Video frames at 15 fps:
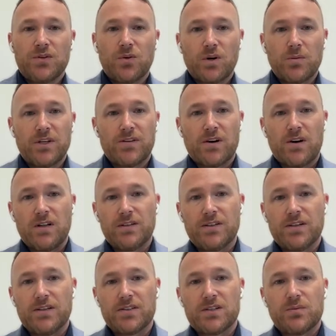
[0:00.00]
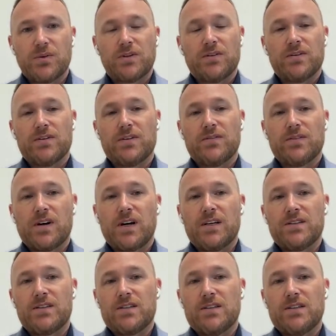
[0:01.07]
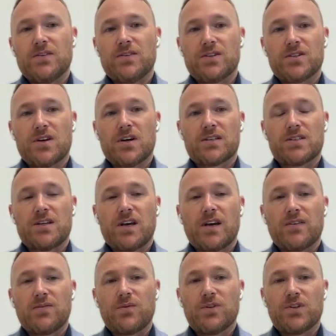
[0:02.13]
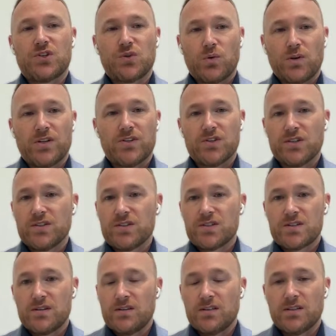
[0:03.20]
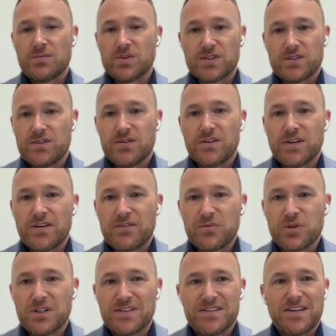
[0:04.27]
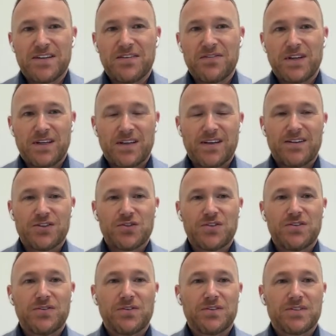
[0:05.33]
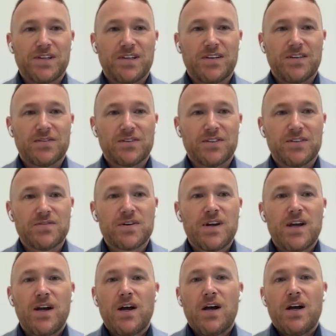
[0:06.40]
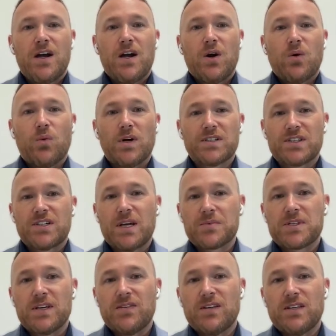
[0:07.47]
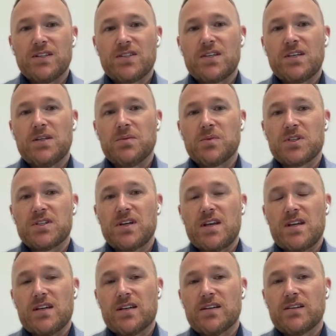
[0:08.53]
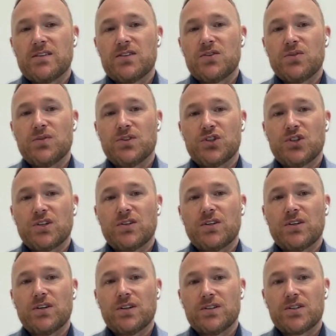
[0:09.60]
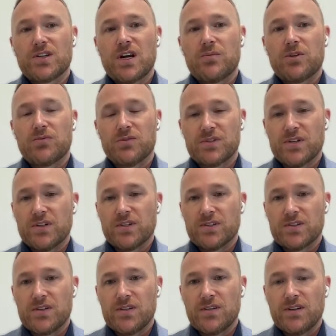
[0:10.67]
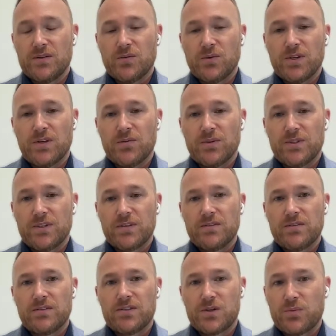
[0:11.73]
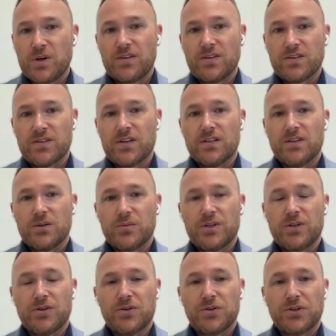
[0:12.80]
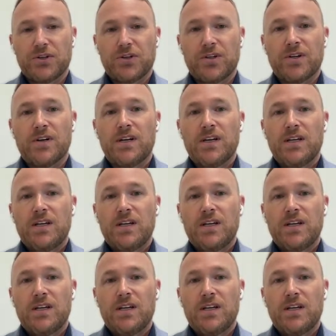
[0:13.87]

Normally the holidays typically leave IT or SOC staff with shortages, just due to everybody taking vacation or taking leave. What steps can these teams take to ensure cyber resiliency? And we touched upon this a little bit earlier.